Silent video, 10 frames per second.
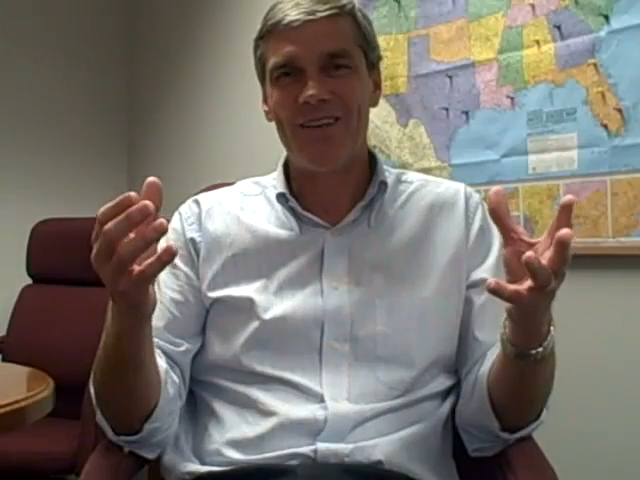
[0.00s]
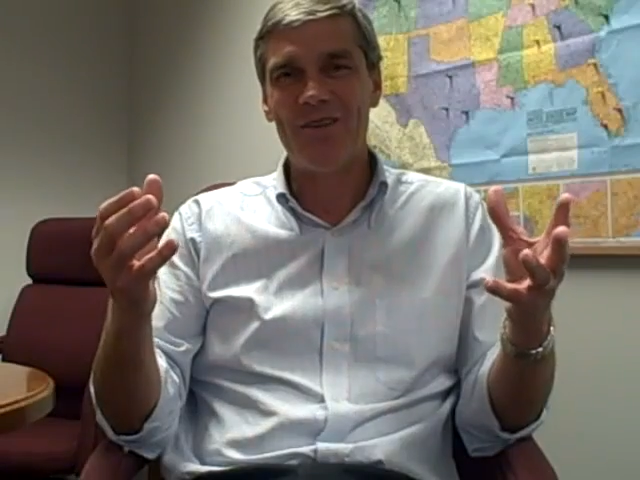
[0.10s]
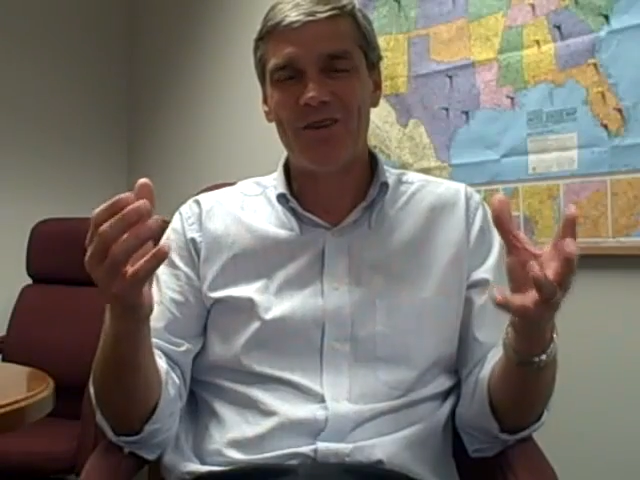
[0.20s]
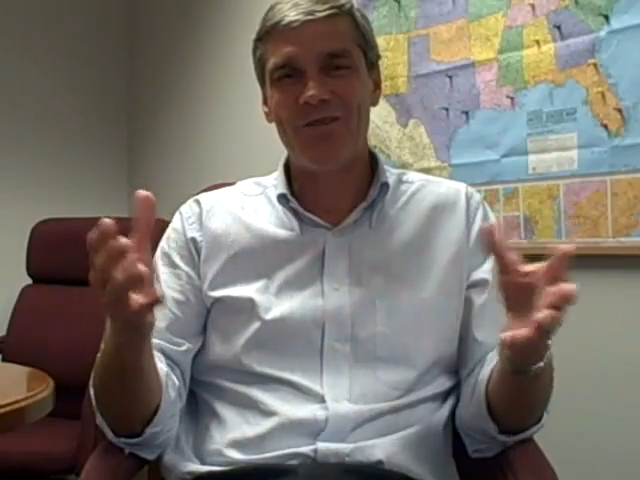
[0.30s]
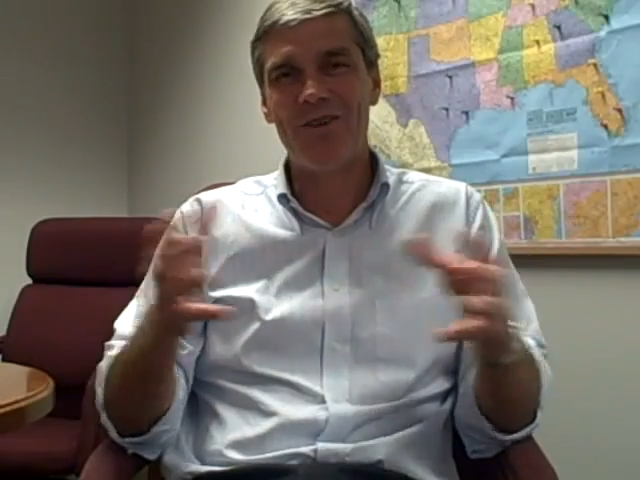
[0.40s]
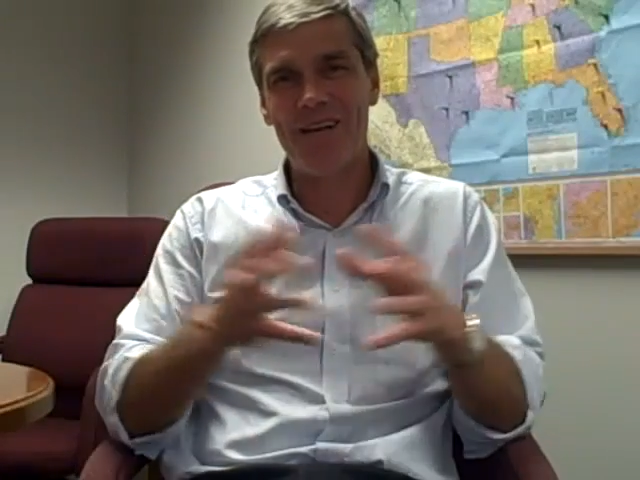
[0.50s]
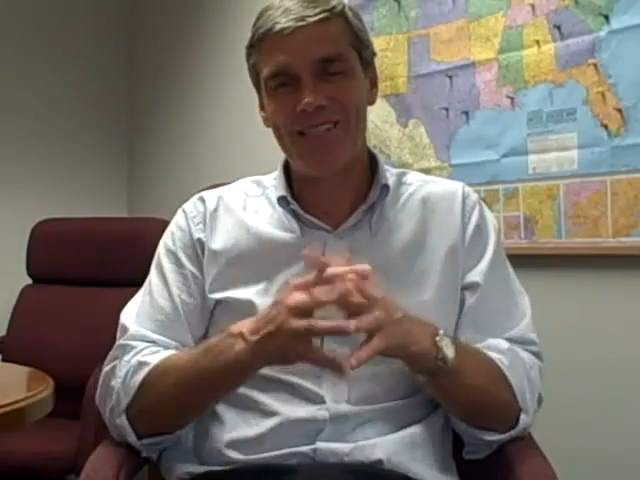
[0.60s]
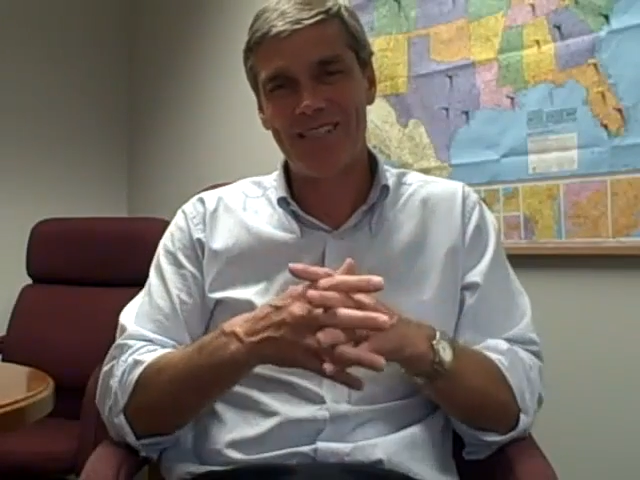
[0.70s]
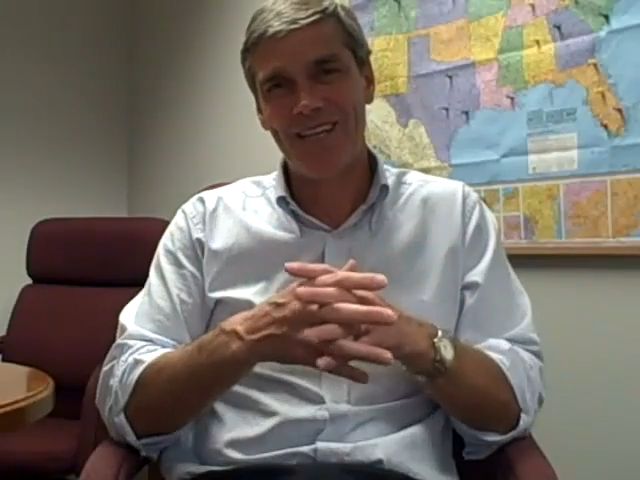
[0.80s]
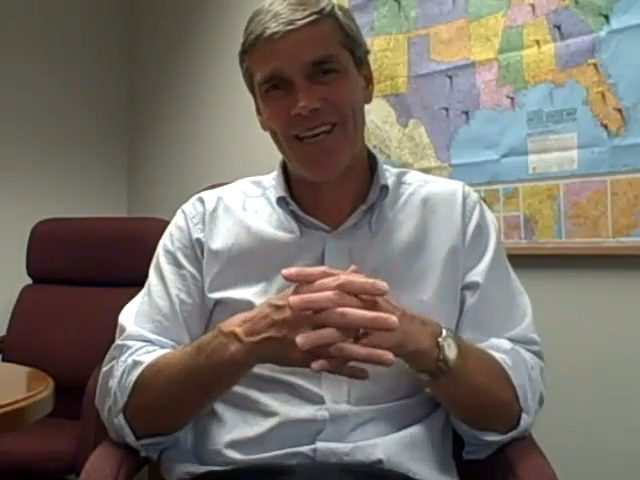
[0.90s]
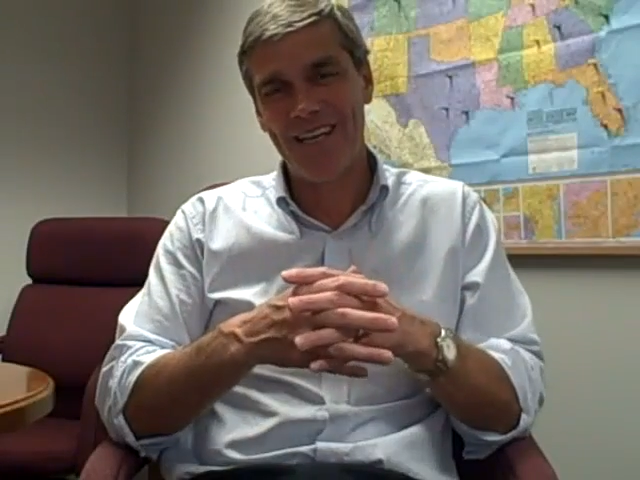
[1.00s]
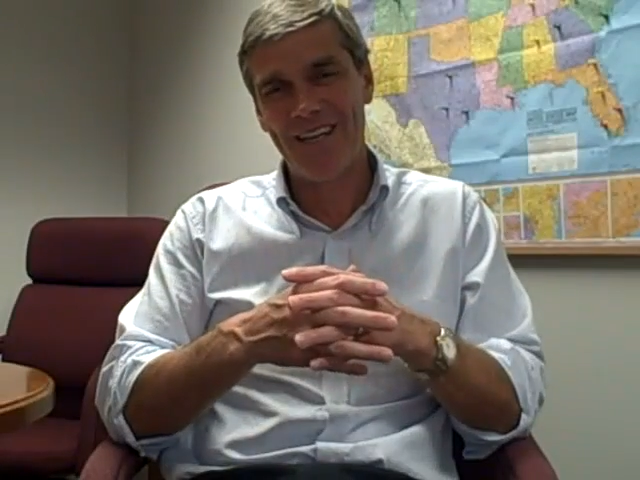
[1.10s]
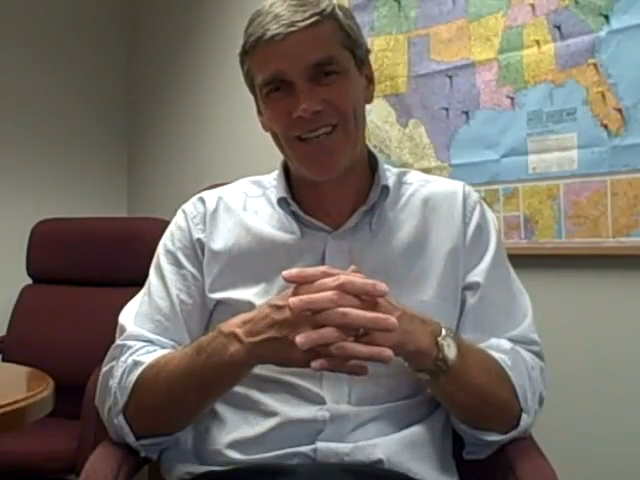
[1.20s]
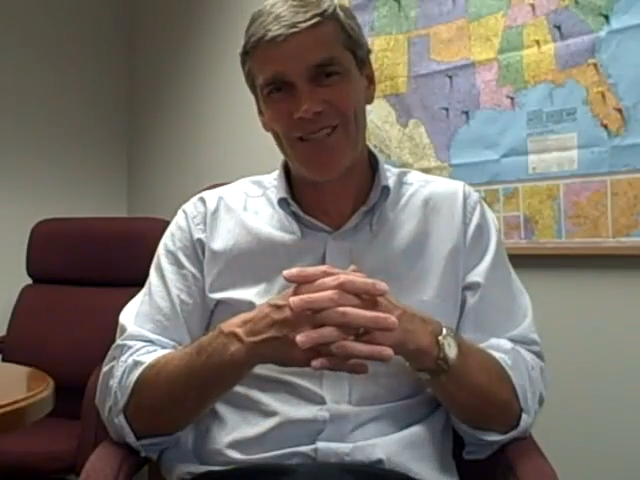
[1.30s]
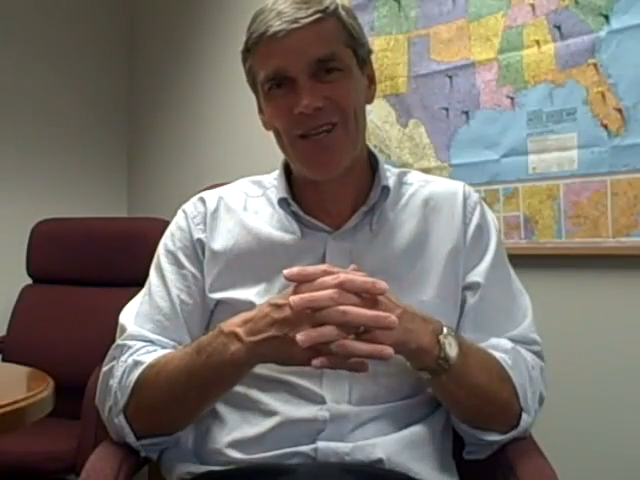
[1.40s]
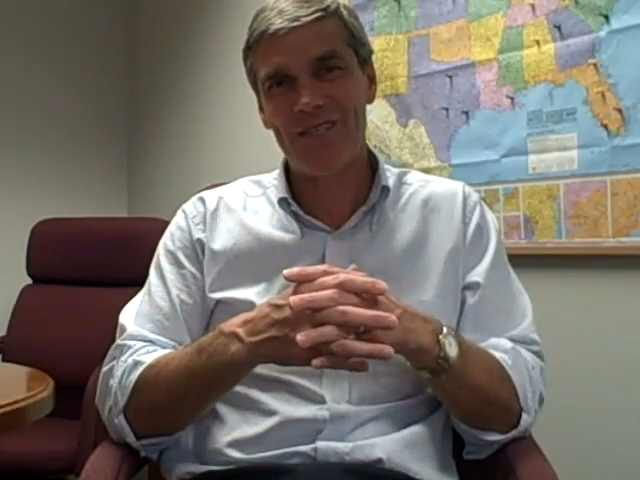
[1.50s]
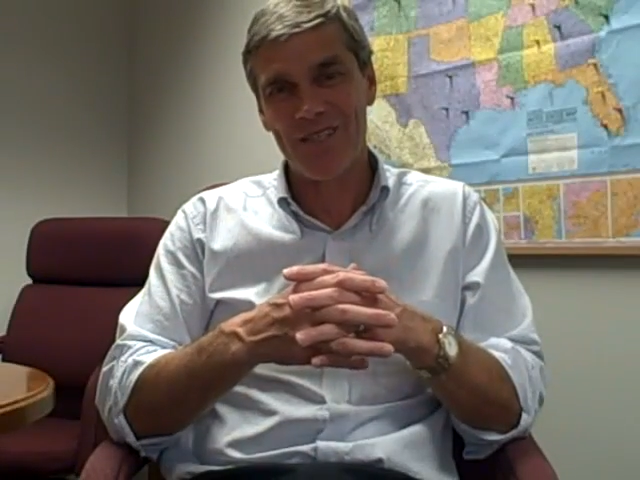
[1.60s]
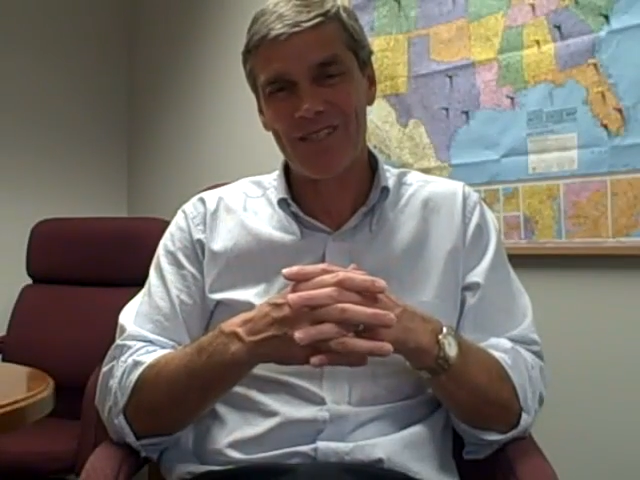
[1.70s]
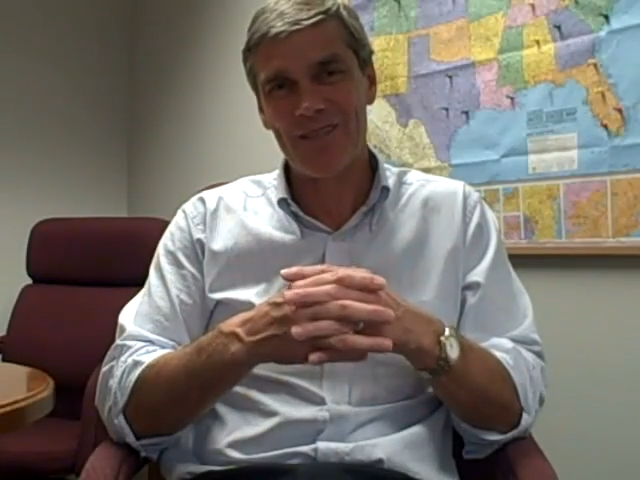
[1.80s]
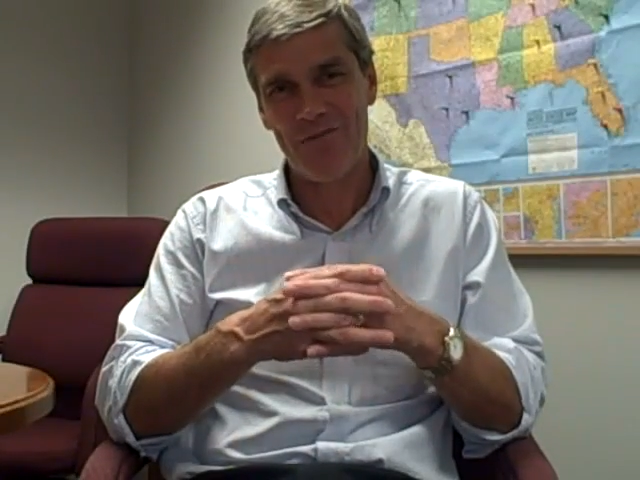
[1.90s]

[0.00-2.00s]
that you can rest in Jesus,